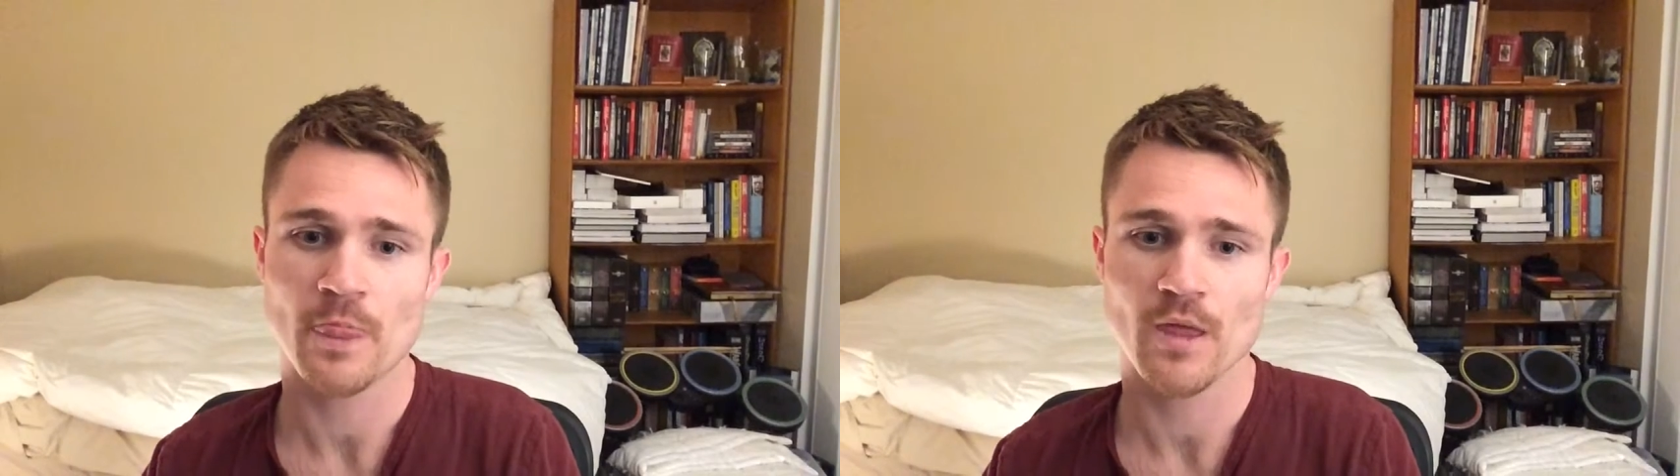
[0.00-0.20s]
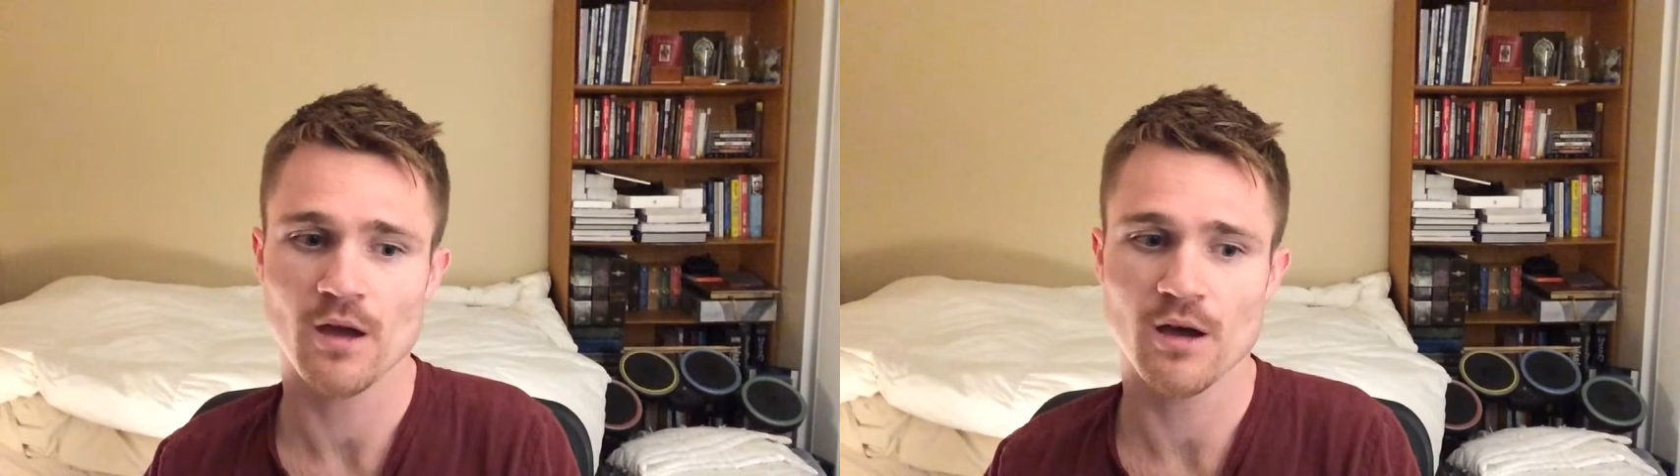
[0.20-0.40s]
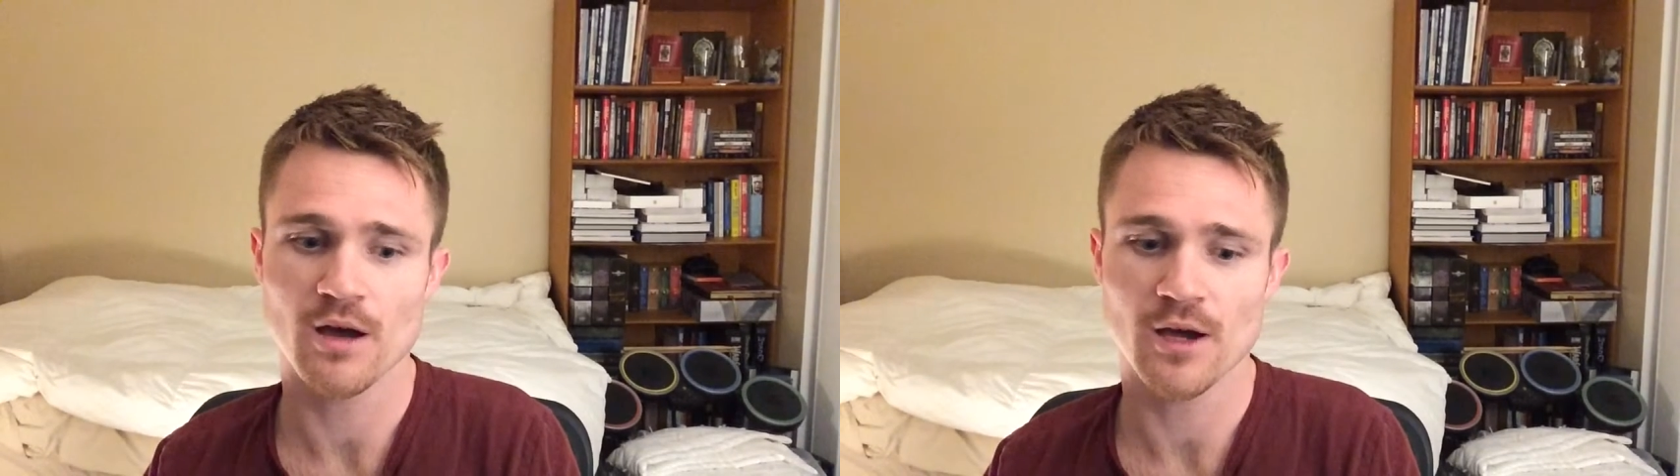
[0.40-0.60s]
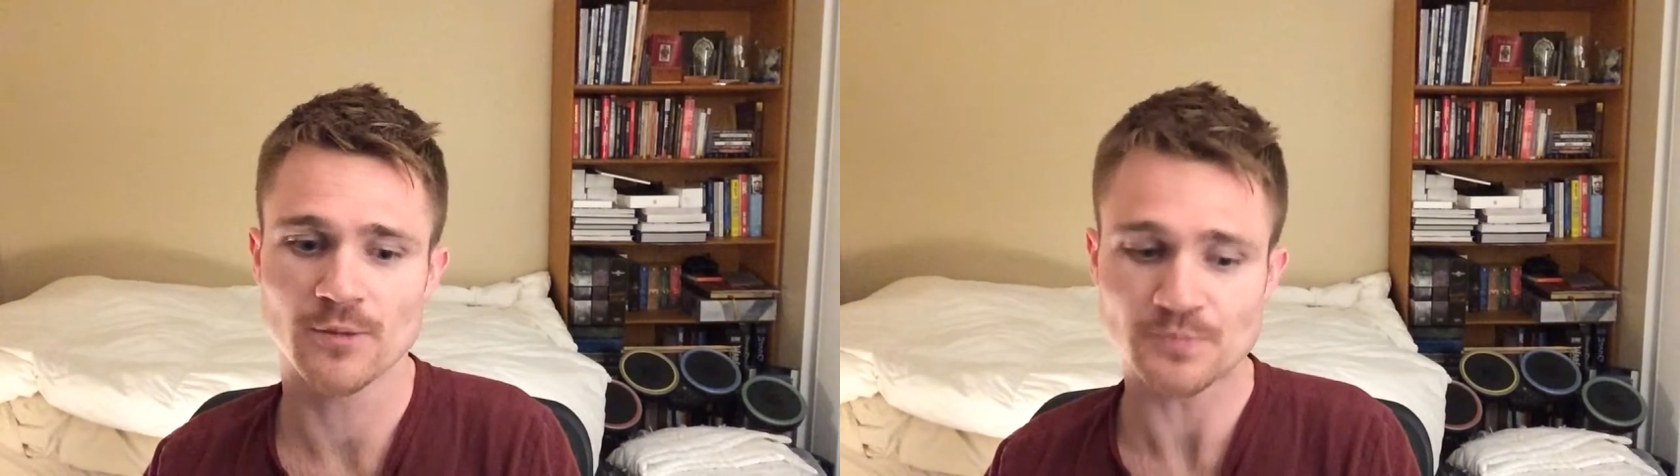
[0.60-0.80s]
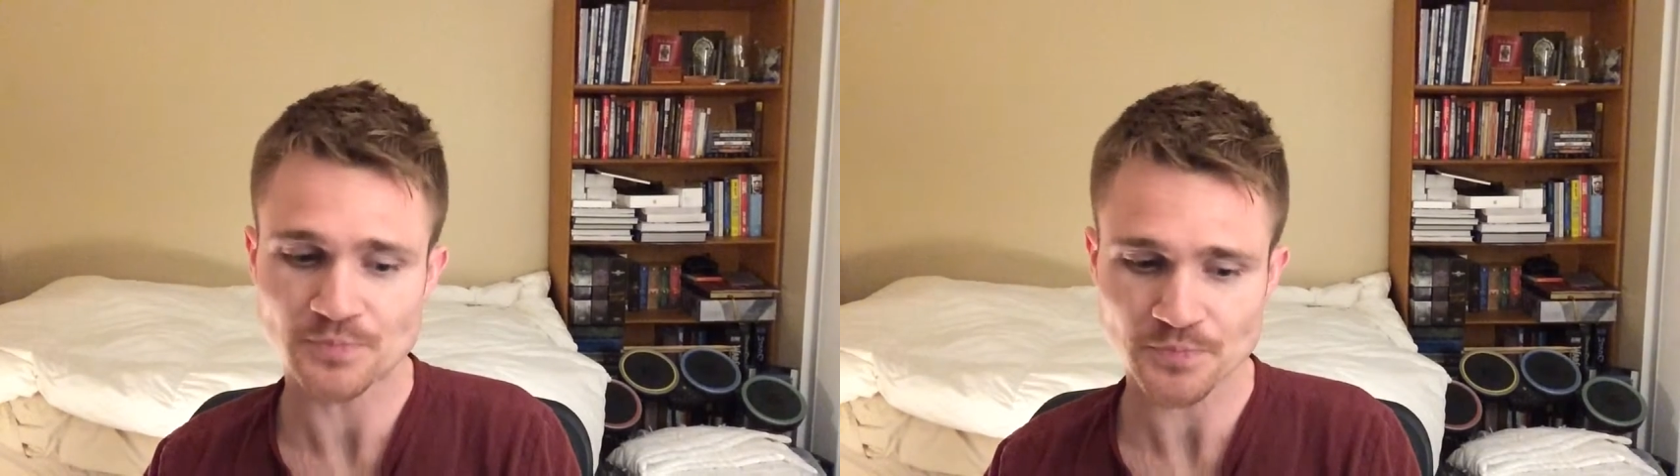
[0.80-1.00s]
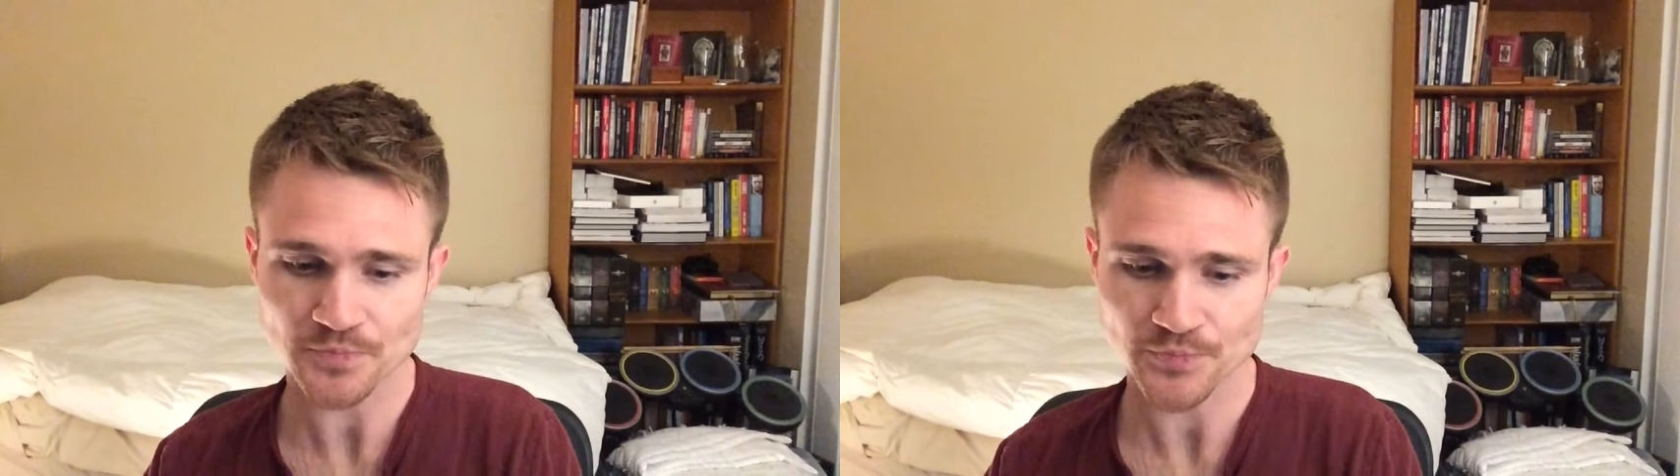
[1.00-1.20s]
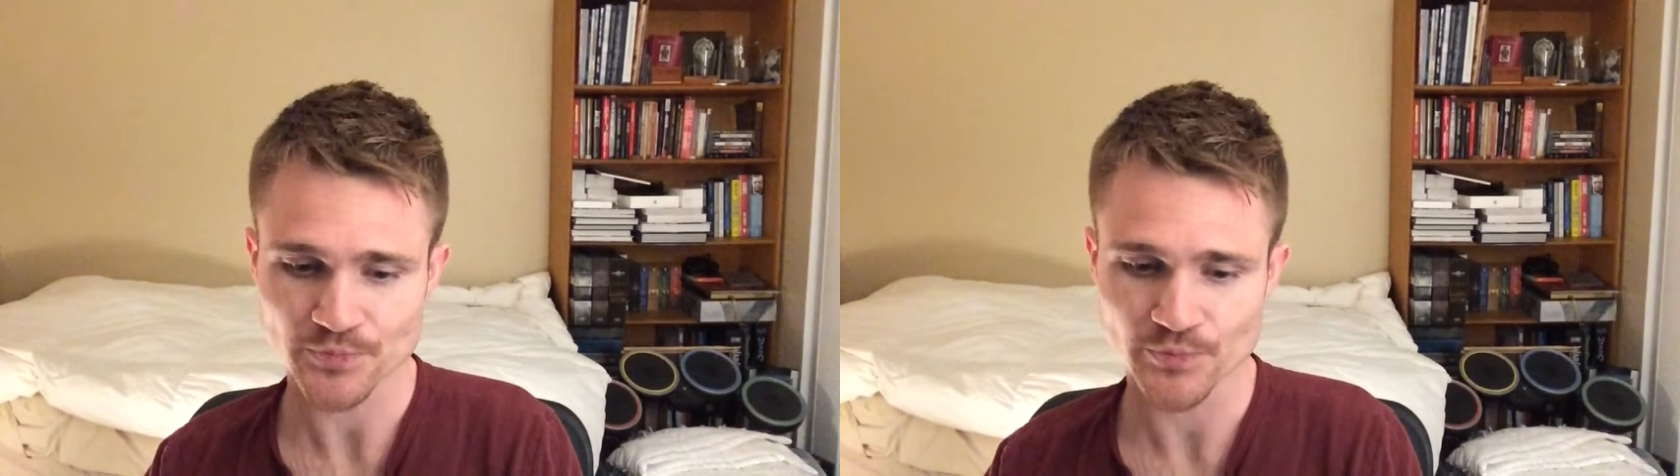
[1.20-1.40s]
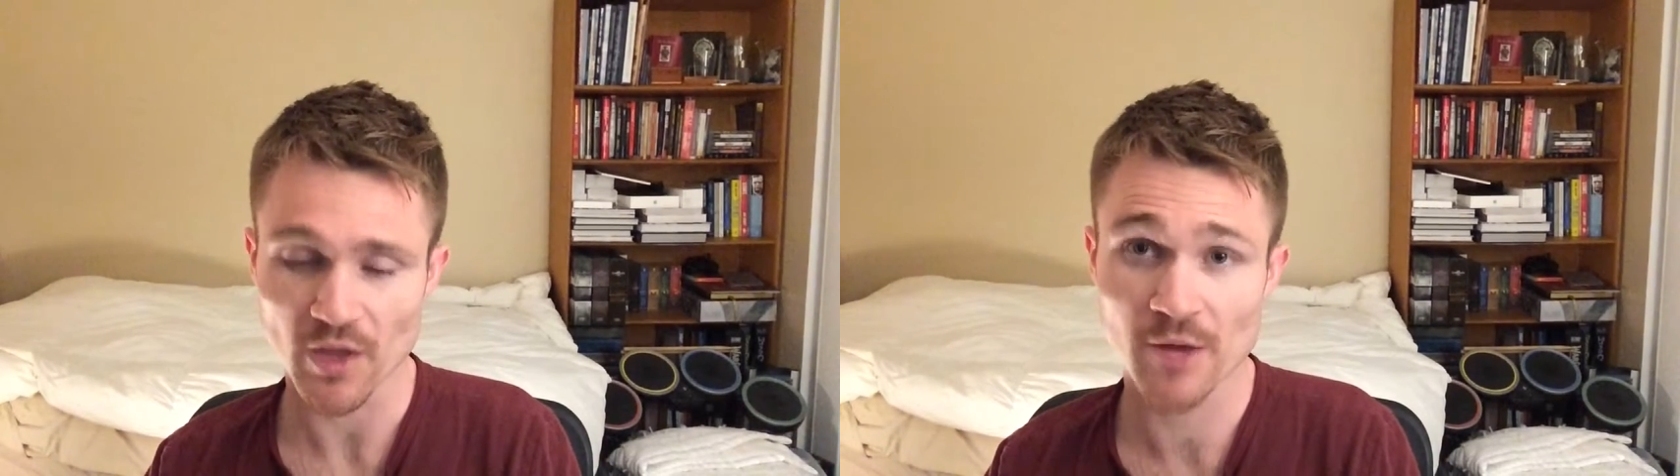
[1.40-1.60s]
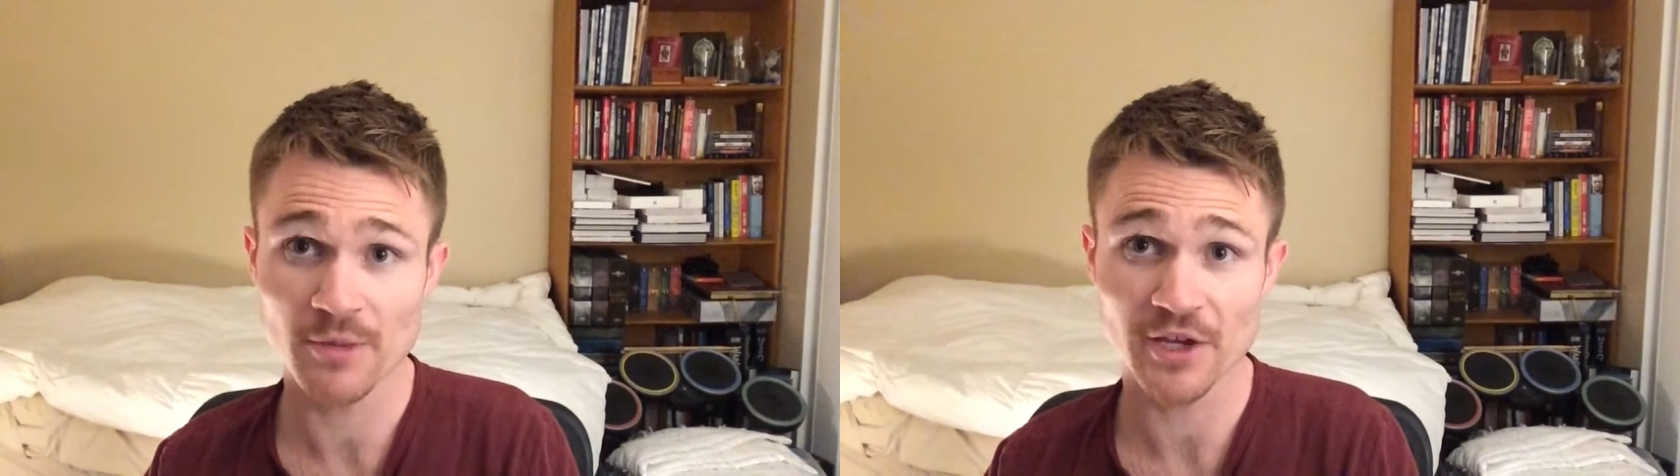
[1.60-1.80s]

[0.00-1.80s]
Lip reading: and make